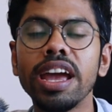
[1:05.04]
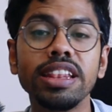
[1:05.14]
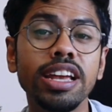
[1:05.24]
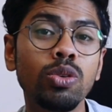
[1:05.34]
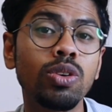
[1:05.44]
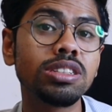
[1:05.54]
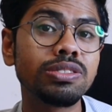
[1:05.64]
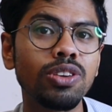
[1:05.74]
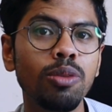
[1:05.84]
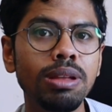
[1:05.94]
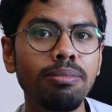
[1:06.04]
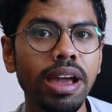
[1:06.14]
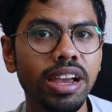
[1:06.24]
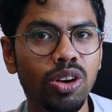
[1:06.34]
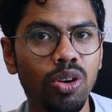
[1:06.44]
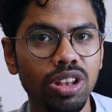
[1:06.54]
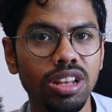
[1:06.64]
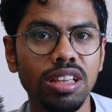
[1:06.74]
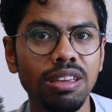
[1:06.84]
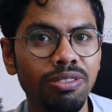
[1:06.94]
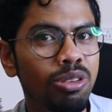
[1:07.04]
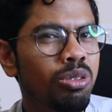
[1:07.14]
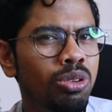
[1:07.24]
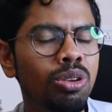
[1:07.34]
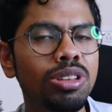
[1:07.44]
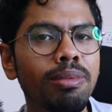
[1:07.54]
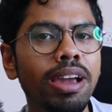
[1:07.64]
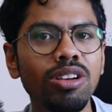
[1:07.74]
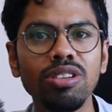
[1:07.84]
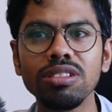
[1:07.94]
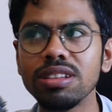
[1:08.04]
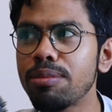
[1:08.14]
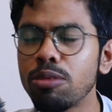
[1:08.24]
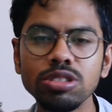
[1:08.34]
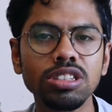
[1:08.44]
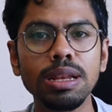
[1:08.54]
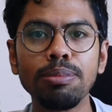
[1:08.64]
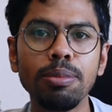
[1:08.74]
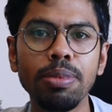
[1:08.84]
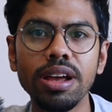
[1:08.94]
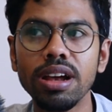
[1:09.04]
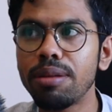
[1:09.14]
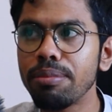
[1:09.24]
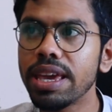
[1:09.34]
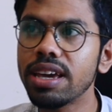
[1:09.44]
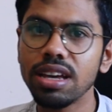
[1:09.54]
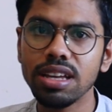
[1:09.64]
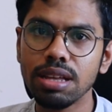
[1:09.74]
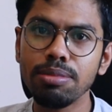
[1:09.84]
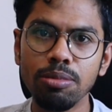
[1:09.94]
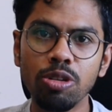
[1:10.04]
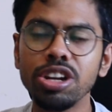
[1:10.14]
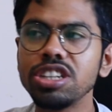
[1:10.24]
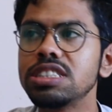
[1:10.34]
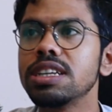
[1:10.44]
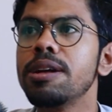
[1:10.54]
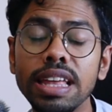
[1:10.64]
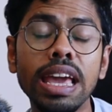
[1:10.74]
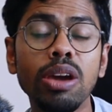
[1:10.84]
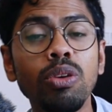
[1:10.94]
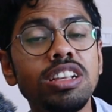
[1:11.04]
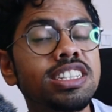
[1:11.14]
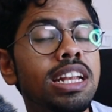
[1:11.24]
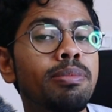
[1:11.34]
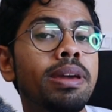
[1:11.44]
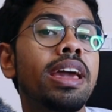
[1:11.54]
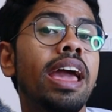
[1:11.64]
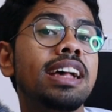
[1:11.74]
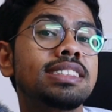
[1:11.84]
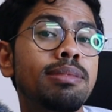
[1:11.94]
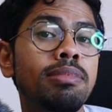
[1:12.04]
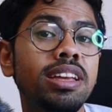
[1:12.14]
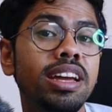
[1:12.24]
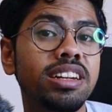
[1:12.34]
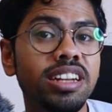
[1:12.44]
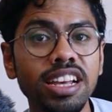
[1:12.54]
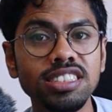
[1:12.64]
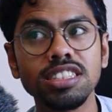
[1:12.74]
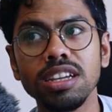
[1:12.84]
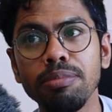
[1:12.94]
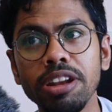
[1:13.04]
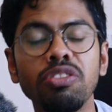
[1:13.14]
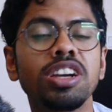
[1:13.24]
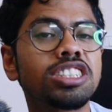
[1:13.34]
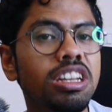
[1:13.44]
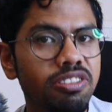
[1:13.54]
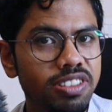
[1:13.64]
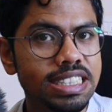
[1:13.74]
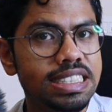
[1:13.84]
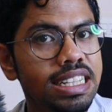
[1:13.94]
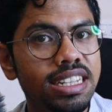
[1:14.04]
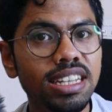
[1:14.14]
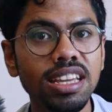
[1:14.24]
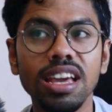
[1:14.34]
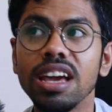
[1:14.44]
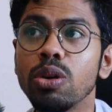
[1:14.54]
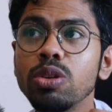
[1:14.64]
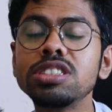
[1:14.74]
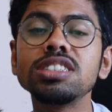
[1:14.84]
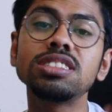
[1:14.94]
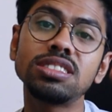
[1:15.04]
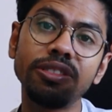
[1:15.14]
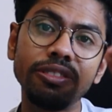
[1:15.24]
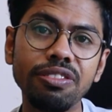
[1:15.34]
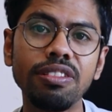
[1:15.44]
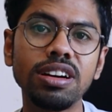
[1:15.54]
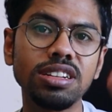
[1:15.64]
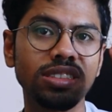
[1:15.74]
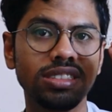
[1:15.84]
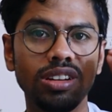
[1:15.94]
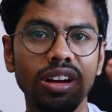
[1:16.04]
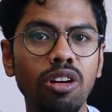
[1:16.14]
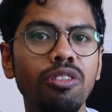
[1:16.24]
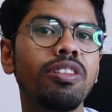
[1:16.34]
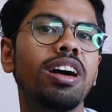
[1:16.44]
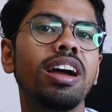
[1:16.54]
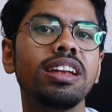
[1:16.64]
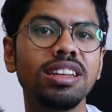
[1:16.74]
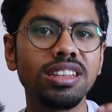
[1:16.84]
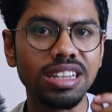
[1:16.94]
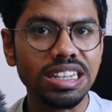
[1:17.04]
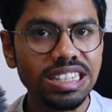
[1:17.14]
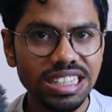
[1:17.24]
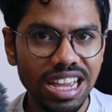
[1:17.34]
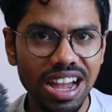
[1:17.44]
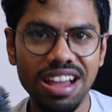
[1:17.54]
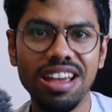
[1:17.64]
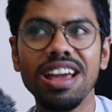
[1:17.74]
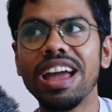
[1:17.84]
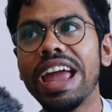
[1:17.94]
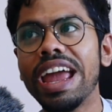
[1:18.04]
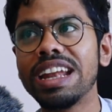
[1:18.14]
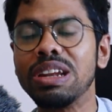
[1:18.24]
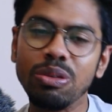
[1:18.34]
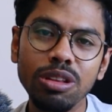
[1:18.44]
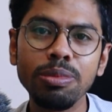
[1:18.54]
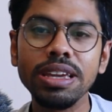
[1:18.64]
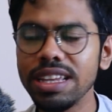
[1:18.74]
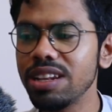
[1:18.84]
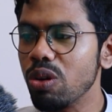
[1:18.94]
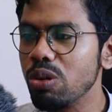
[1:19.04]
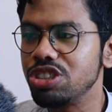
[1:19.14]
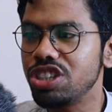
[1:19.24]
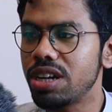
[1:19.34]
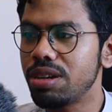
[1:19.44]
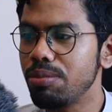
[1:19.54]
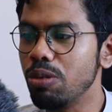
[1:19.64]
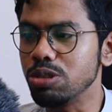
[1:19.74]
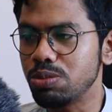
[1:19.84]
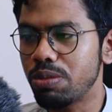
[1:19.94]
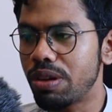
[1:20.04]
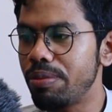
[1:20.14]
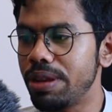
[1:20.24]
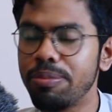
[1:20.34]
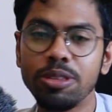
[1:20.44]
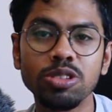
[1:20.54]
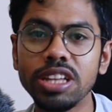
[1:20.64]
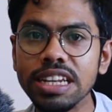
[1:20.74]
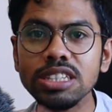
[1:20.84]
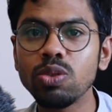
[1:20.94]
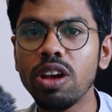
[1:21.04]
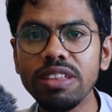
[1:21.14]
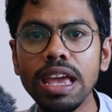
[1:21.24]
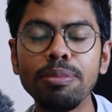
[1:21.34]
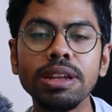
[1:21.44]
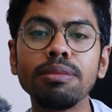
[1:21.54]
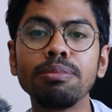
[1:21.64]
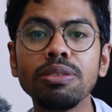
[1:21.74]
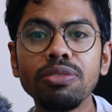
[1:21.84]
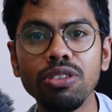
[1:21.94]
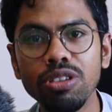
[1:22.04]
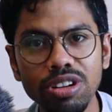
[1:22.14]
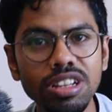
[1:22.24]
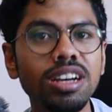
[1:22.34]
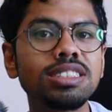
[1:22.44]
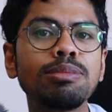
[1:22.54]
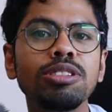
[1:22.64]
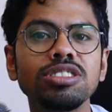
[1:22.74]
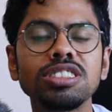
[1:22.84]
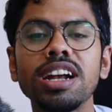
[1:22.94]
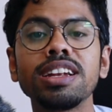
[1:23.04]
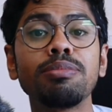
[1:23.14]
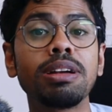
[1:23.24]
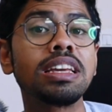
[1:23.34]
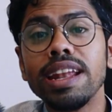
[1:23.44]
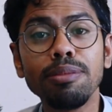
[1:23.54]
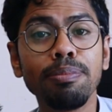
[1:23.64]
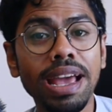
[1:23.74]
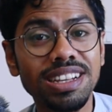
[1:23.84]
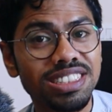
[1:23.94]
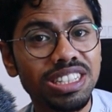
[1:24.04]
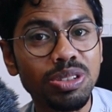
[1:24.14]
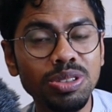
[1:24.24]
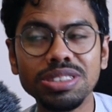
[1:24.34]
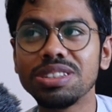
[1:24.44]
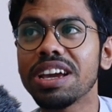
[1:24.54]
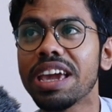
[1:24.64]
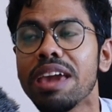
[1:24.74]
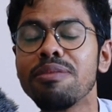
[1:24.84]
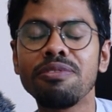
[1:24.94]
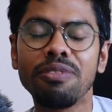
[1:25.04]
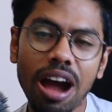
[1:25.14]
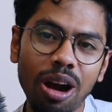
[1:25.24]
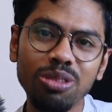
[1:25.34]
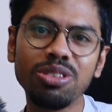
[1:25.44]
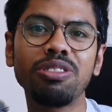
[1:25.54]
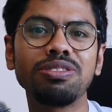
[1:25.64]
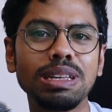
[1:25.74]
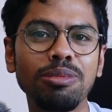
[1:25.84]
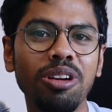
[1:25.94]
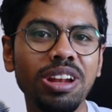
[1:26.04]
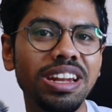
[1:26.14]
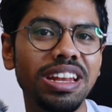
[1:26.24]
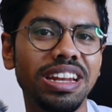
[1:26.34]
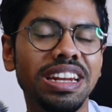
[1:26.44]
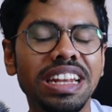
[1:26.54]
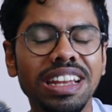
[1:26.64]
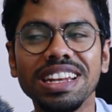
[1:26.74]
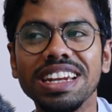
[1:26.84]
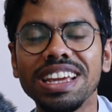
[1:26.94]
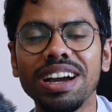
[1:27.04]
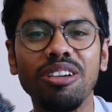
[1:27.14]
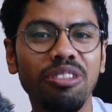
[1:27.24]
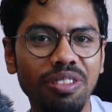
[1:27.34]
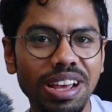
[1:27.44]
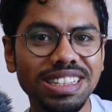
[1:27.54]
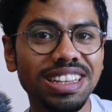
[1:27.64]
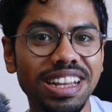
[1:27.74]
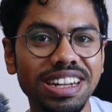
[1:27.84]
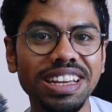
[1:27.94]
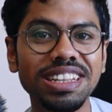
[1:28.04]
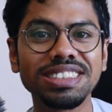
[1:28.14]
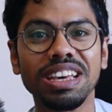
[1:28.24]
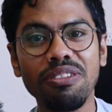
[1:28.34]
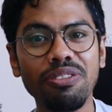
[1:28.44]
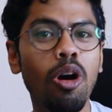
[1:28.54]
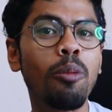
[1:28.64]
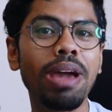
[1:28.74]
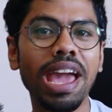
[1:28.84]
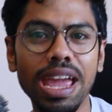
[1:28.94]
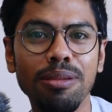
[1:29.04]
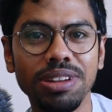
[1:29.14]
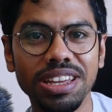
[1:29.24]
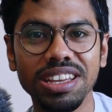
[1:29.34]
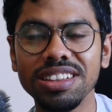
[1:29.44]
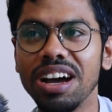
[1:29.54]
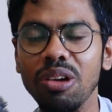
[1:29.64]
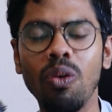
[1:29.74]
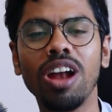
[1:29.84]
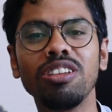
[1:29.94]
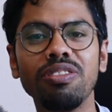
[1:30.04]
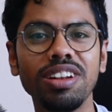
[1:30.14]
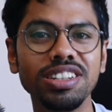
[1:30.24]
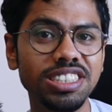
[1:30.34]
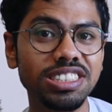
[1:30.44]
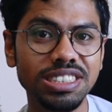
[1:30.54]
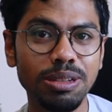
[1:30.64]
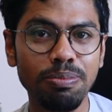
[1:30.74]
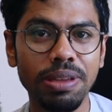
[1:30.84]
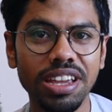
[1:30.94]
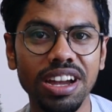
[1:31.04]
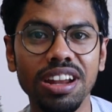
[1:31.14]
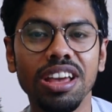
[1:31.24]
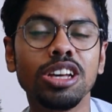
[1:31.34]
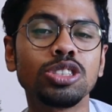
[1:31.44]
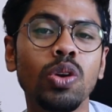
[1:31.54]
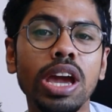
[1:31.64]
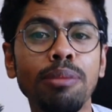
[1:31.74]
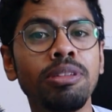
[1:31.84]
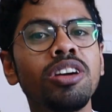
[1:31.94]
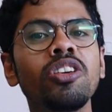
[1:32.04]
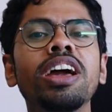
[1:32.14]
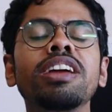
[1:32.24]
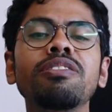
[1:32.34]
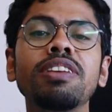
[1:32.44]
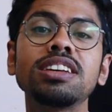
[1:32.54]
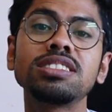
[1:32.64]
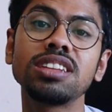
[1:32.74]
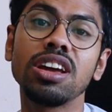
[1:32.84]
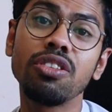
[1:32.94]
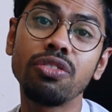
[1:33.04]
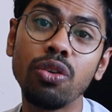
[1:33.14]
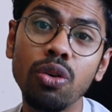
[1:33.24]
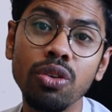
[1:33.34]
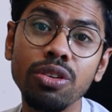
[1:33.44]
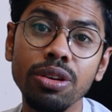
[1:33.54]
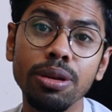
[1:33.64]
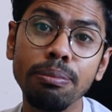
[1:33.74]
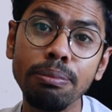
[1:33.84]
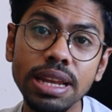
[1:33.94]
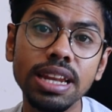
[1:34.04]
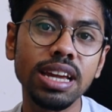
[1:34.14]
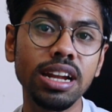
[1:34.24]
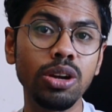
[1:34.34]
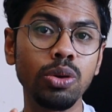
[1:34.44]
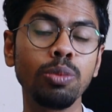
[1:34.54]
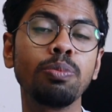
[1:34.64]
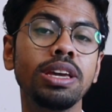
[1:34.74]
and that was from the Micron. If you know the Micron, they mostly prepare make the memories. They will set up a assembly and test manufacturing facility, which is the first of kind in India, and will be in Gujarat most probably. So that is one of the happening before the Semicon started. But and the best news came out of Semicon in India conference, and that is from AMD, the one of largest chip maker. So AMD gonna invest $4 million